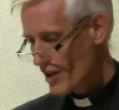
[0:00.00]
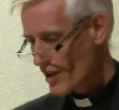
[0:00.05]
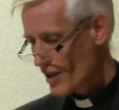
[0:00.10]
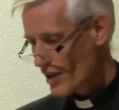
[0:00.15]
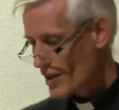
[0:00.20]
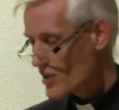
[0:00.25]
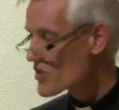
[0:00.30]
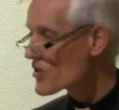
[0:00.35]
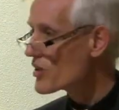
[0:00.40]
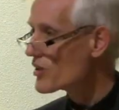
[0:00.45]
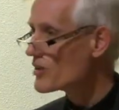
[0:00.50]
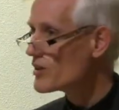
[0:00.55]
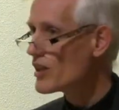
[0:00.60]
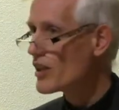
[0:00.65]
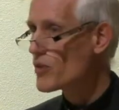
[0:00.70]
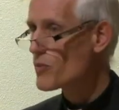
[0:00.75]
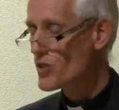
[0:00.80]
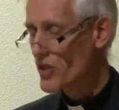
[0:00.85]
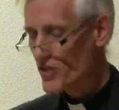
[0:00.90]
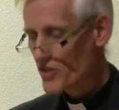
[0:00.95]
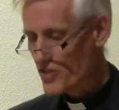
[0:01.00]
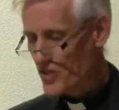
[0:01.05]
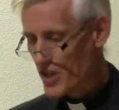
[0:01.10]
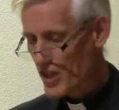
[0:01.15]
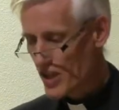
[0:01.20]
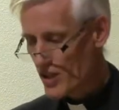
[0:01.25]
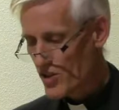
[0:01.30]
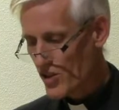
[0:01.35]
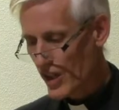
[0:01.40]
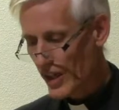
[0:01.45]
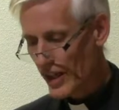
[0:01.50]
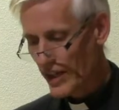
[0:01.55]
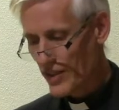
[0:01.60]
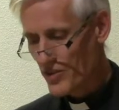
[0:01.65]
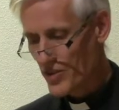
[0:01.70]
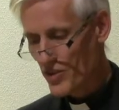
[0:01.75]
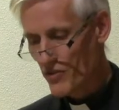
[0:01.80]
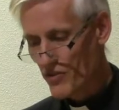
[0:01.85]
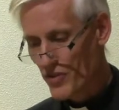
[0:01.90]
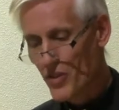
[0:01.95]
it's certainly worth teasing
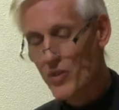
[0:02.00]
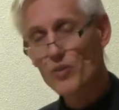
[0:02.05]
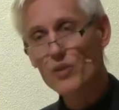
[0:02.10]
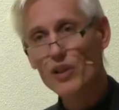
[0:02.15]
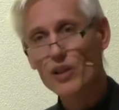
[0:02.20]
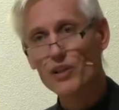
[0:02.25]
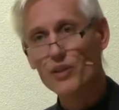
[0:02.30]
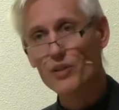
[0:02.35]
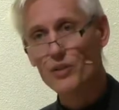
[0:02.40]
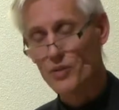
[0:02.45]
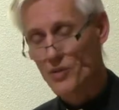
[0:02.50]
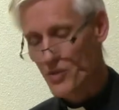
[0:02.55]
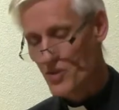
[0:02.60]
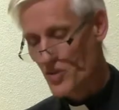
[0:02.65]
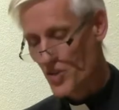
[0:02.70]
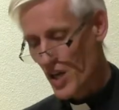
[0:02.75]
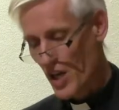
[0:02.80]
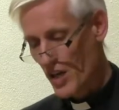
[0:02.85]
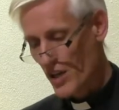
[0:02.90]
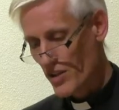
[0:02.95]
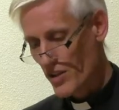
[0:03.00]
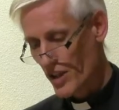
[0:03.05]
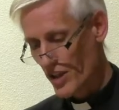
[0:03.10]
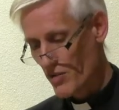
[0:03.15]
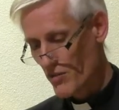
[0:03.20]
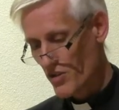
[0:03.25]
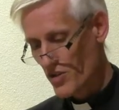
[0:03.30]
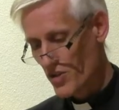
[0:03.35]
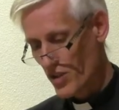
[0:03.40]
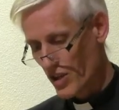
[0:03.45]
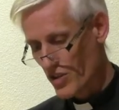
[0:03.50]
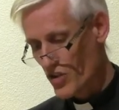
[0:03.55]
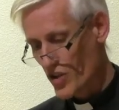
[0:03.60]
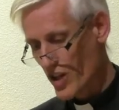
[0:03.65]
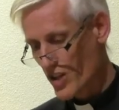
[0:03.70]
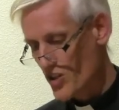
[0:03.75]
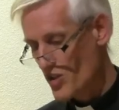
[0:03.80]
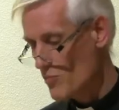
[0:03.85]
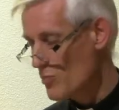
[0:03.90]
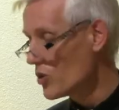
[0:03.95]
out a few clues that
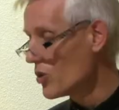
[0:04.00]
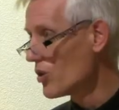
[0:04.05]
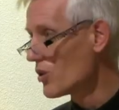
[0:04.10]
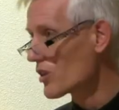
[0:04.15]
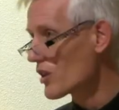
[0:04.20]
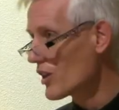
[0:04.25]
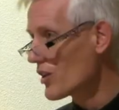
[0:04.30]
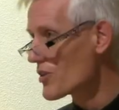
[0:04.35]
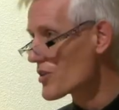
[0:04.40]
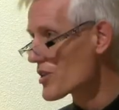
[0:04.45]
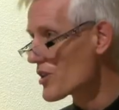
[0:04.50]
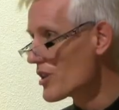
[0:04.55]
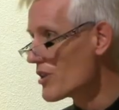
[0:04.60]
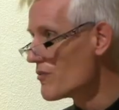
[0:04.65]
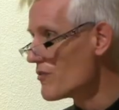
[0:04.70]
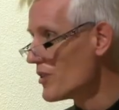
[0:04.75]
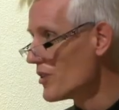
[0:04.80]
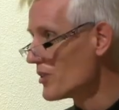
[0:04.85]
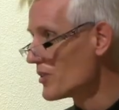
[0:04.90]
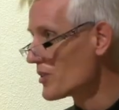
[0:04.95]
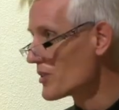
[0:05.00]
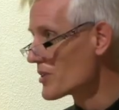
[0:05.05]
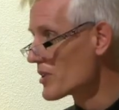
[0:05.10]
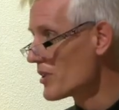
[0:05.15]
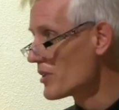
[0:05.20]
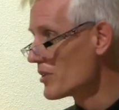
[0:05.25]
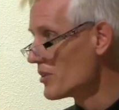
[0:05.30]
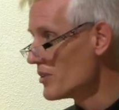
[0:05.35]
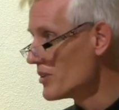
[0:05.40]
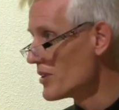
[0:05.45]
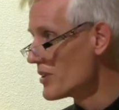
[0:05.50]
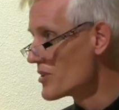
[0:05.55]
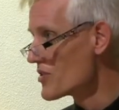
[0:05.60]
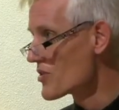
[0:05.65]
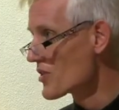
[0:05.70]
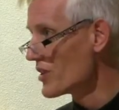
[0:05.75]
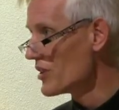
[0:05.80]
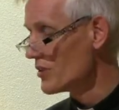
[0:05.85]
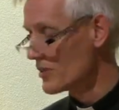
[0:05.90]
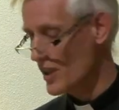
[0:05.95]
suggest Paul closely followed our
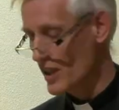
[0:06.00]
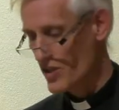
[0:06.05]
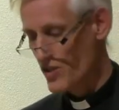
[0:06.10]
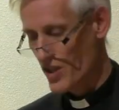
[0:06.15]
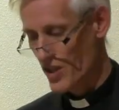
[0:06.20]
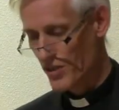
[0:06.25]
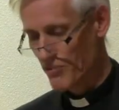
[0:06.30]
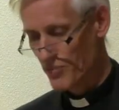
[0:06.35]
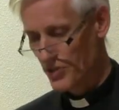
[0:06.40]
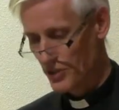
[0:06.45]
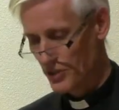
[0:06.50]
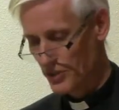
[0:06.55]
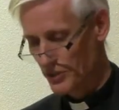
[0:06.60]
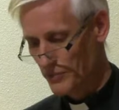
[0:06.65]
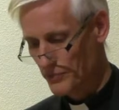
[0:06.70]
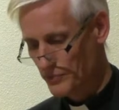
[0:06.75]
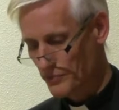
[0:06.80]
Lord's own example.